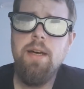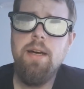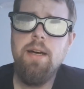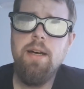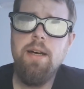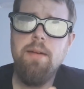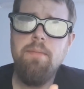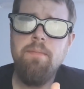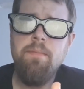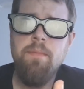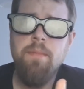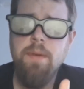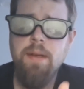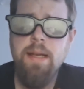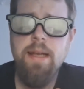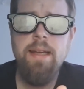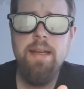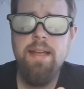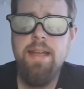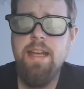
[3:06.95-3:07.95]
Uh,
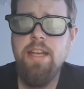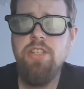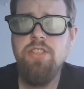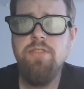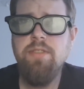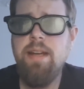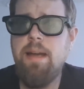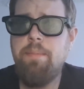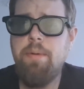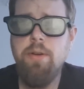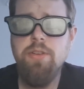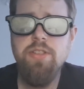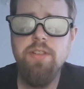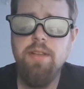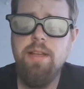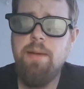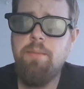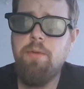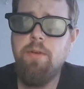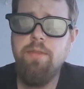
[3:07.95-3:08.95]
and occasionally I post
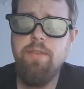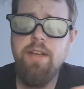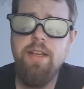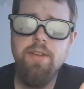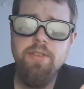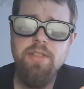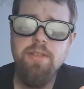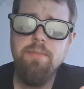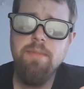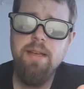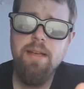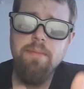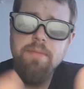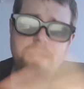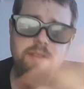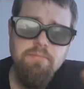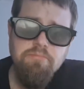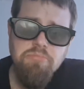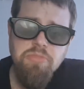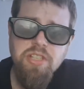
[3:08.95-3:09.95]
a lot more videos
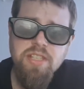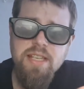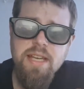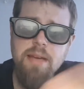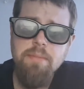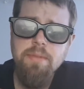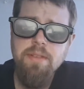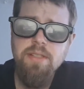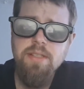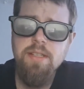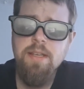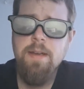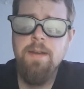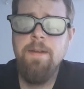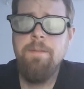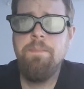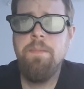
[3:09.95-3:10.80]
sometimes. Just happens.